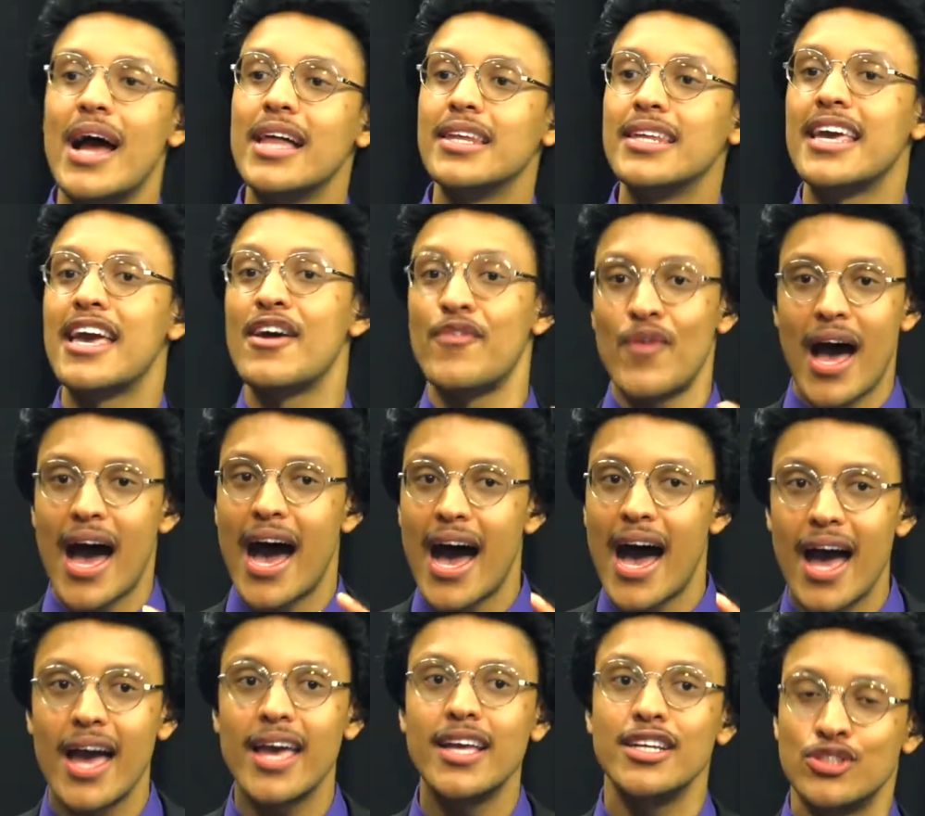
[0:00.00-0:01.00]
Riley, if
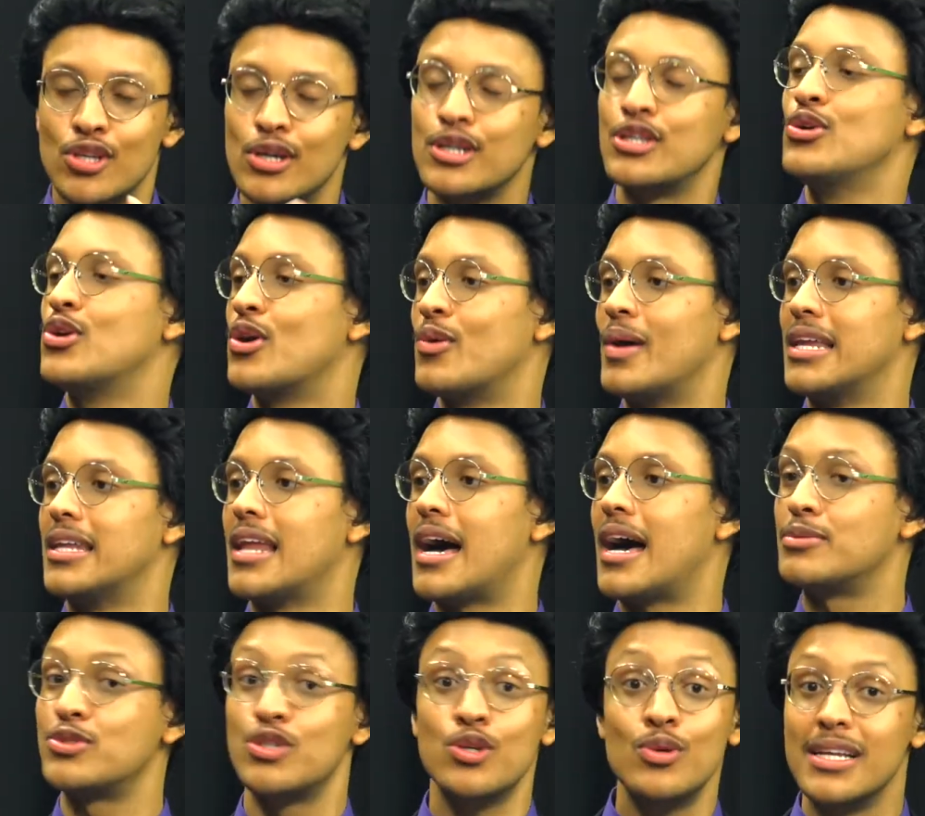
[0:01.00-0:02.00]
I took you to Red
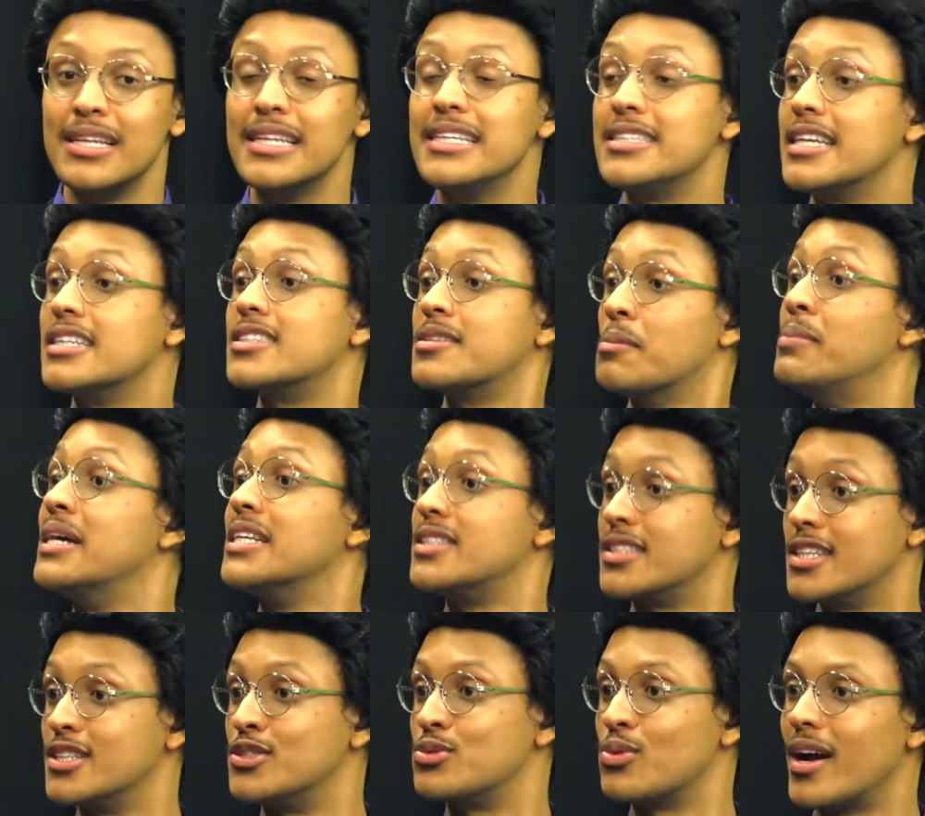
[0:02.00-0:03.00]
Lobster, you'd at least get some
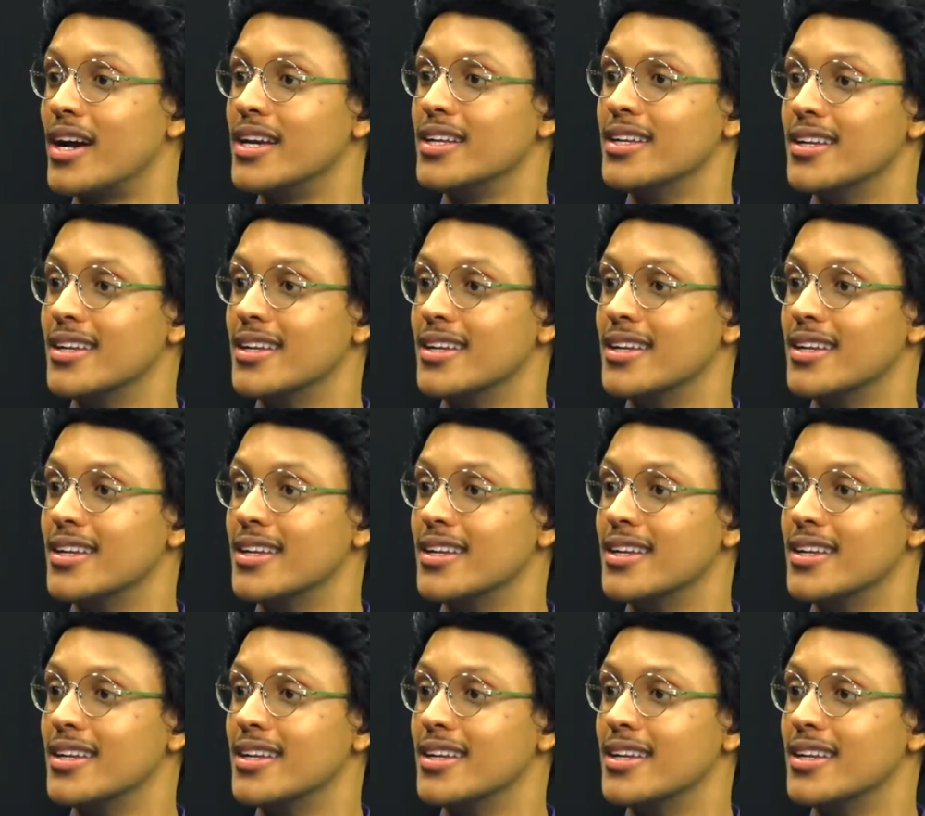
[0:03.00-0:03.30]
biscuits, right?